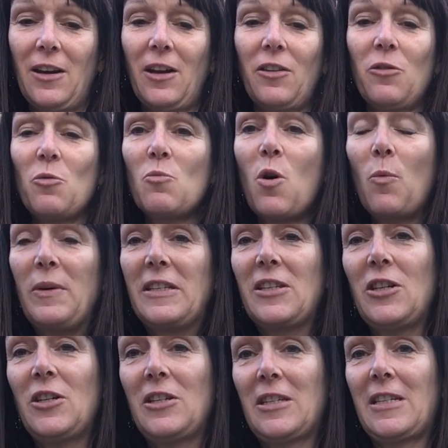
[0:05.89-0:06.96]
And I thought what we
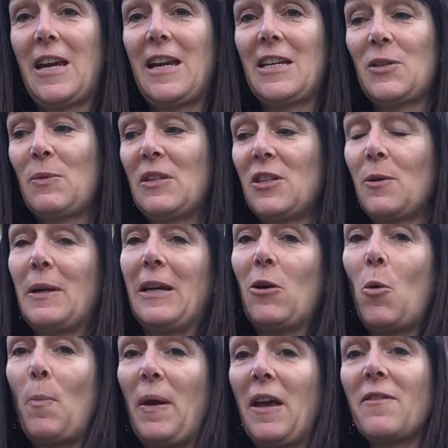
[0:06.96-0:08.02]
do today is we do a
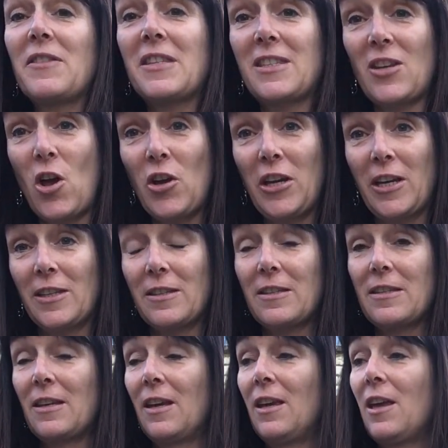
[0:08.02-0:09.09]
little bit of
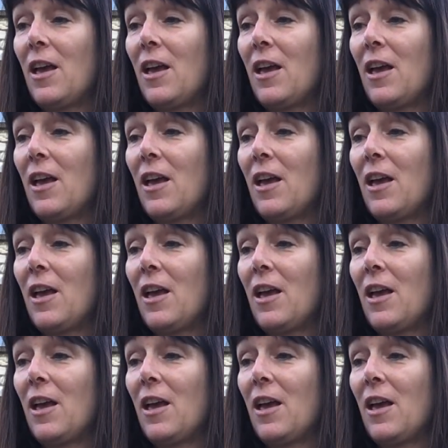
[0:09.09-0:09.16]
science.